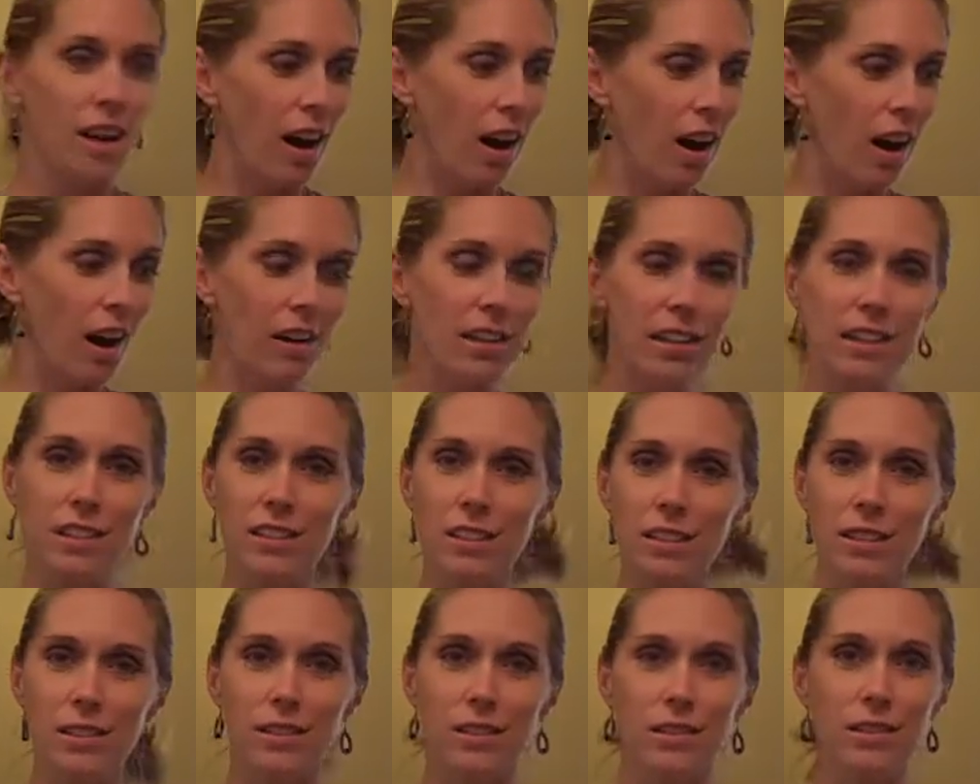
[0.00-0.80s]
All you
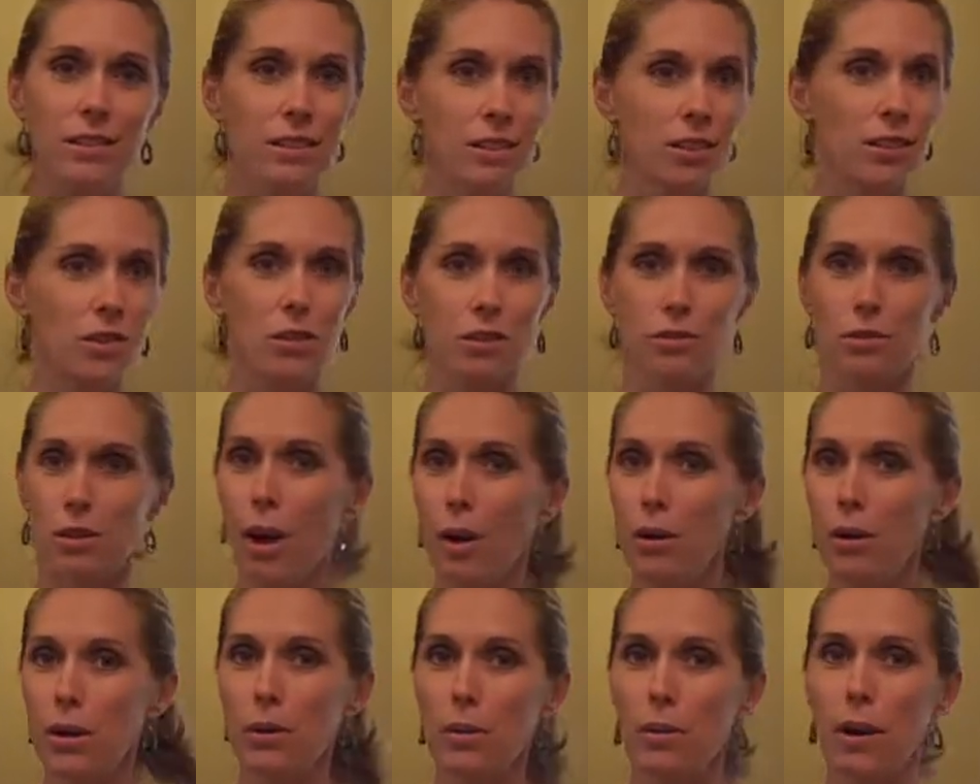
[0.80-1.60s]
do,
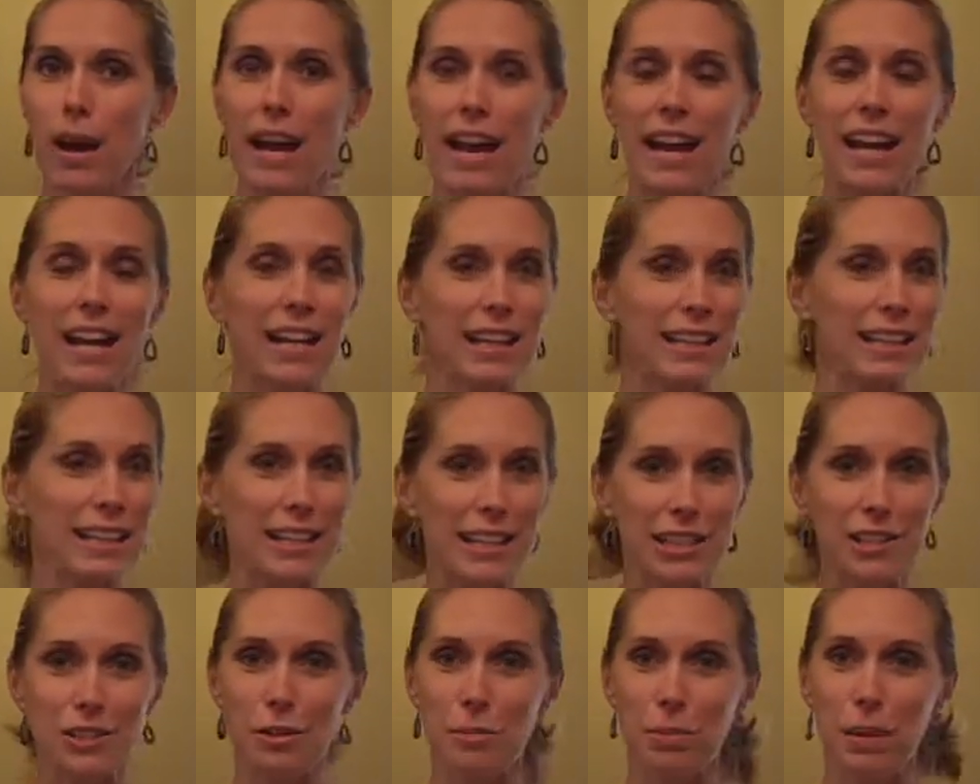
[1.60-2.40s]
throw it away,
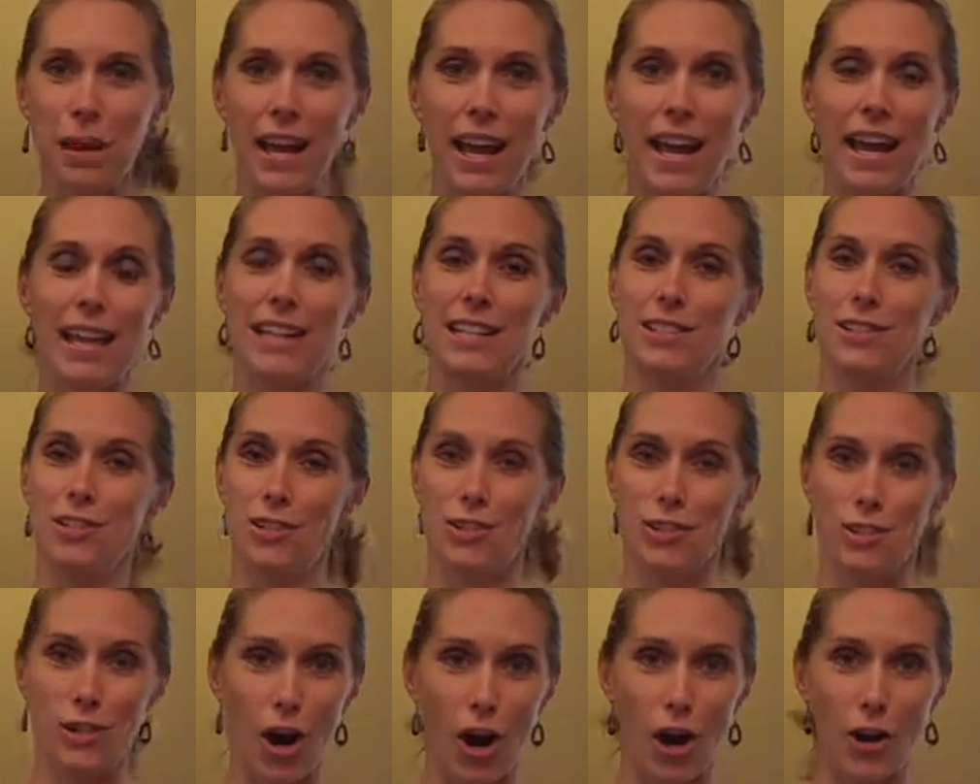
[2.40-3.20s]
clean your pan, and
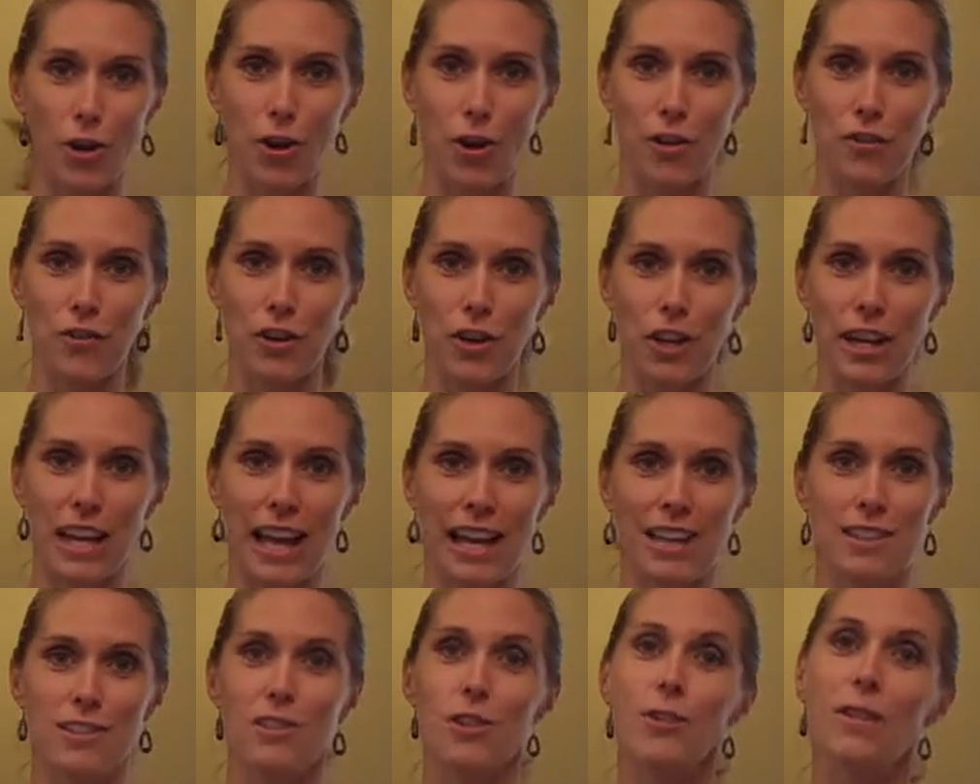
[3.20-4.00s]
start over
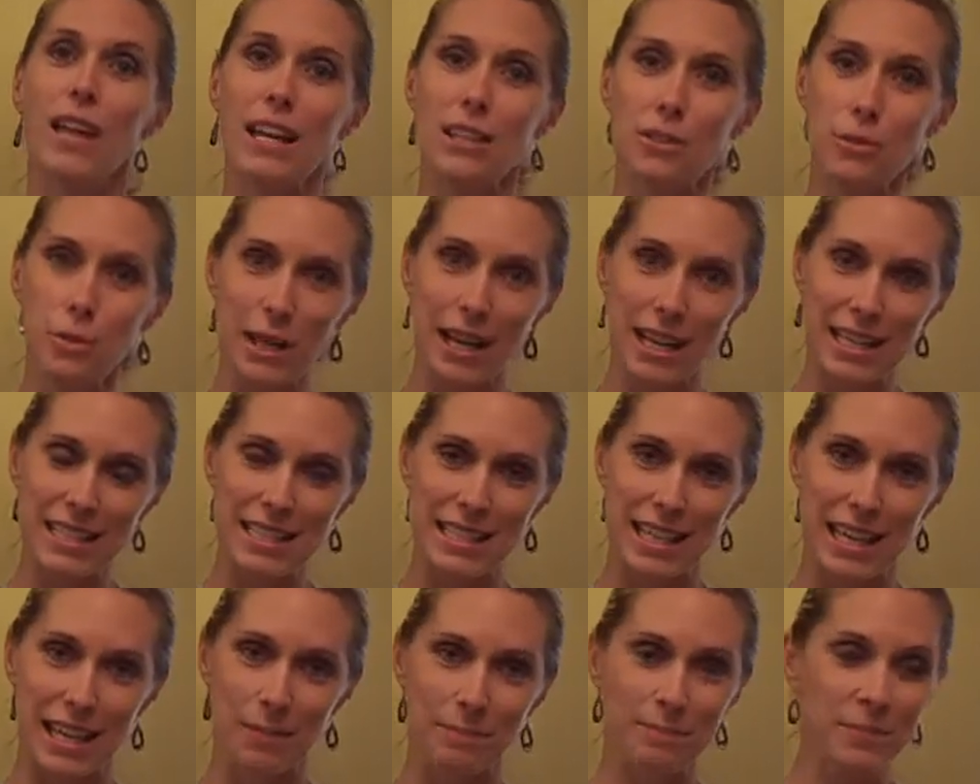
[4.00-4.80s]
again. So that's what I
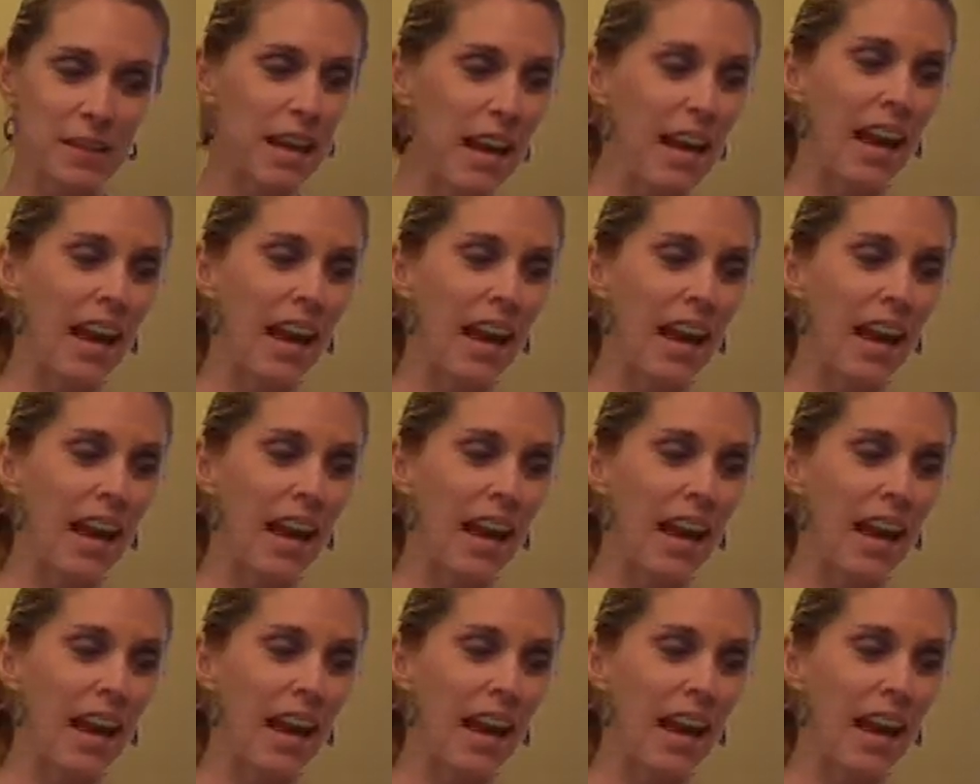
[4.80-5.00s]
did.